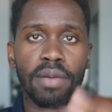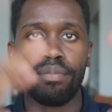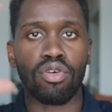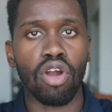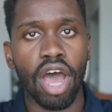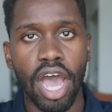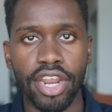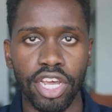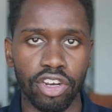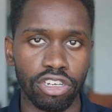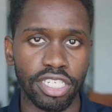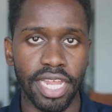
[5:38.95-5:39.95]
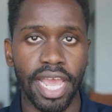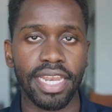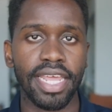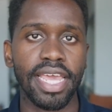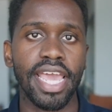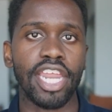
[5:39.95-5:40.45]
a broad
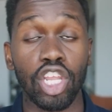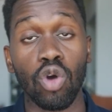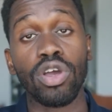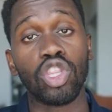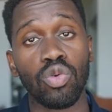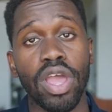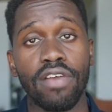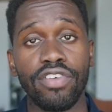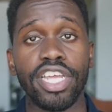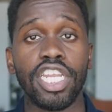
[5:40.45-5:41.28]
understanding and going through every